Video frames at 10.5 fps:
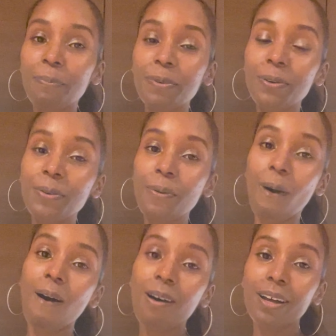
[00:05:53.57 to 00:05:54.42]
you
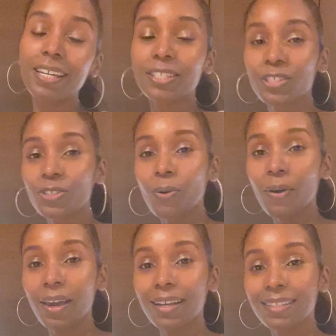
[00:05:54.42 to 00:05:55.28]
all
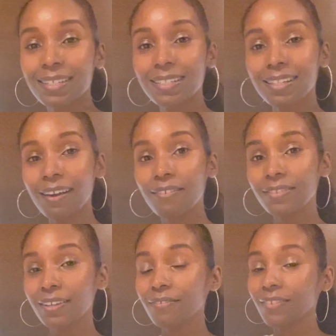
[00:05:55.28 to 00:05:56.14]
enjoyed this
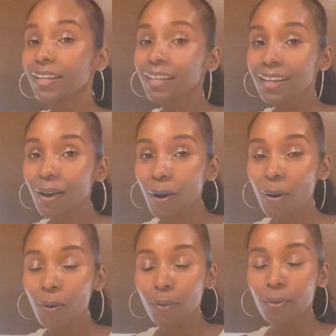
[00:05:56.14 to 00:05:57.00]
lovely
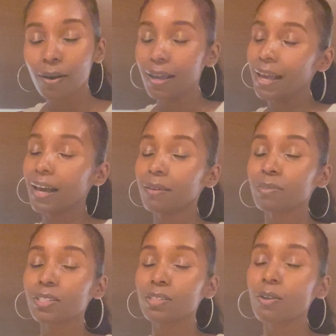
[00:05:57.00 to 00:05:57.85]
video. I'm
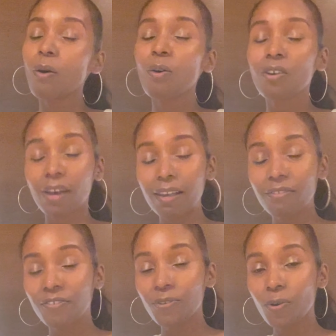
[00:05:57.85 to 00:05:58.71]
so
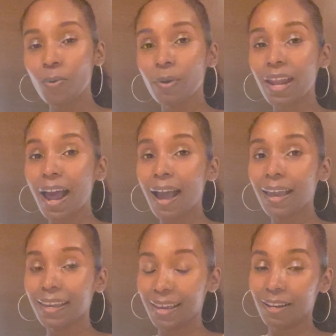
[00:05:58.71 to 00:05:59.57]
grateful when
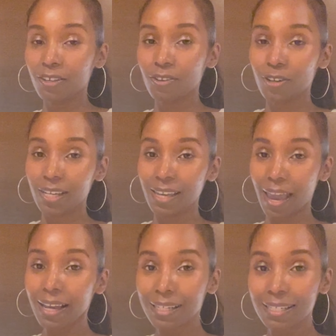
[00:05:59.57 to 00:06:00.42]
I can
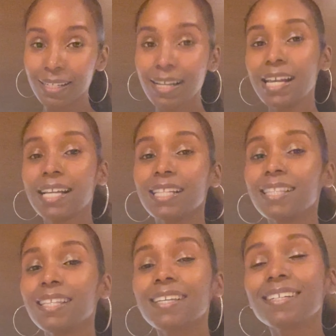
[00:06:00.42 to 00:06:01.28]
create
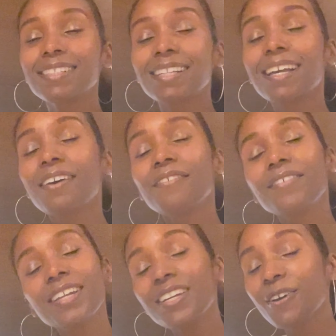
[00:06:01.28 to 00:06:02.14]
these
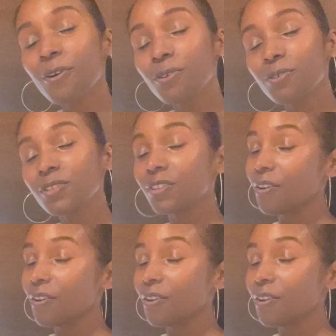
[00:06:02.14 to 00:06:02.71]
videos